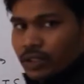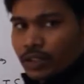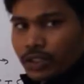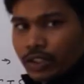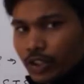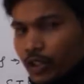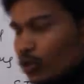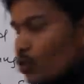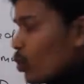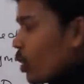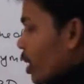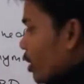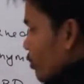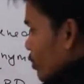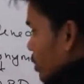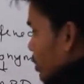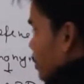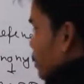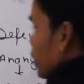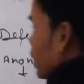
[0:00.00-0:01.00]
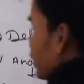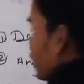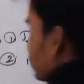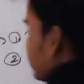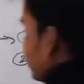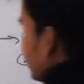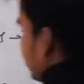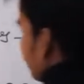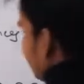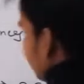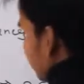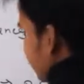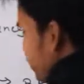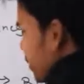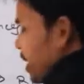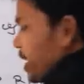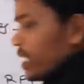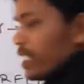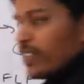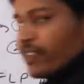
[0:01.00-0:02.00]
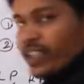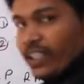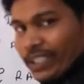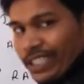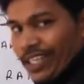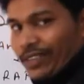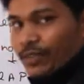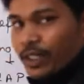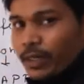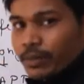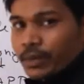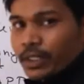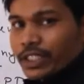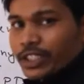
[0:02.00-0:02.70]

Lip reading: eco R1, that is the many different types of the